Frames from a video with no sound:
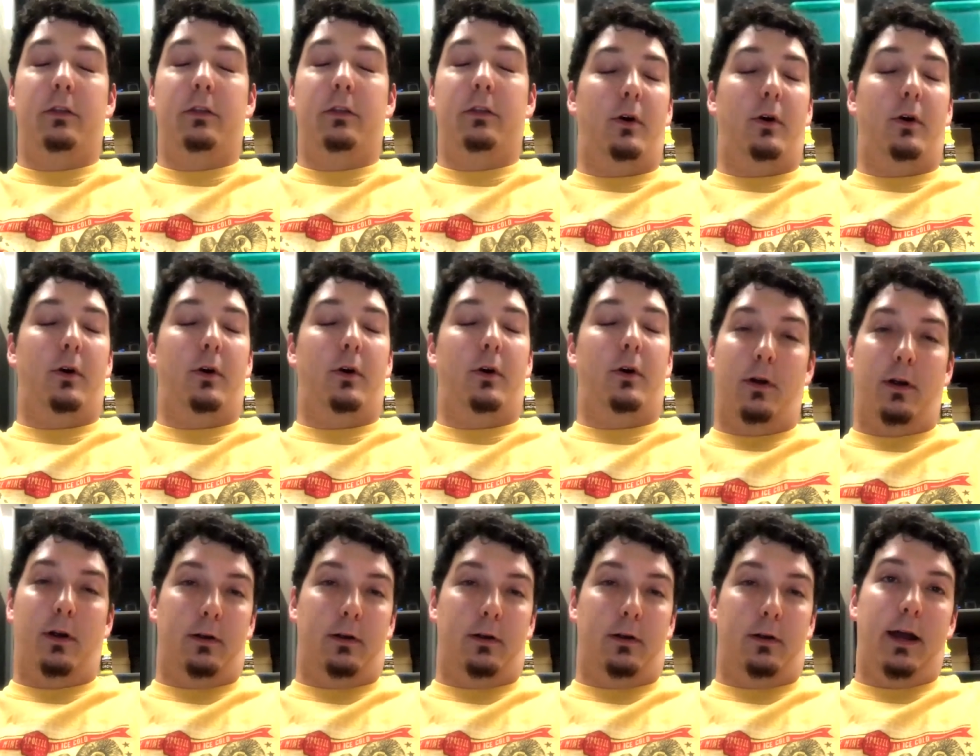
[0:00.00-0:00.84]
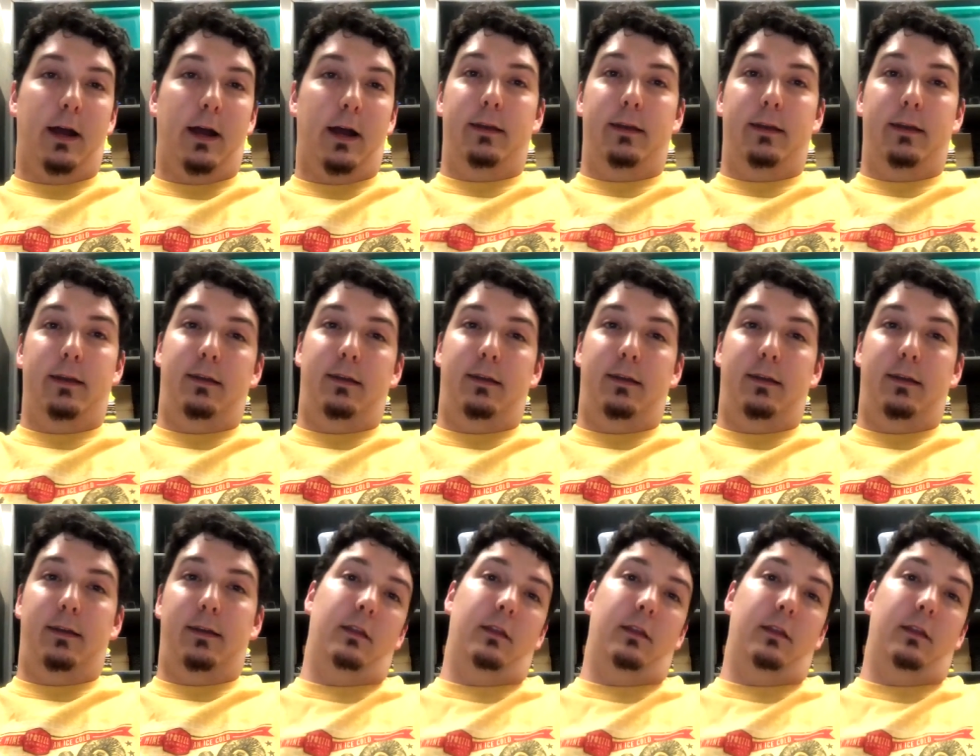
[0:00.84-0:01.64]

ballpark idea that,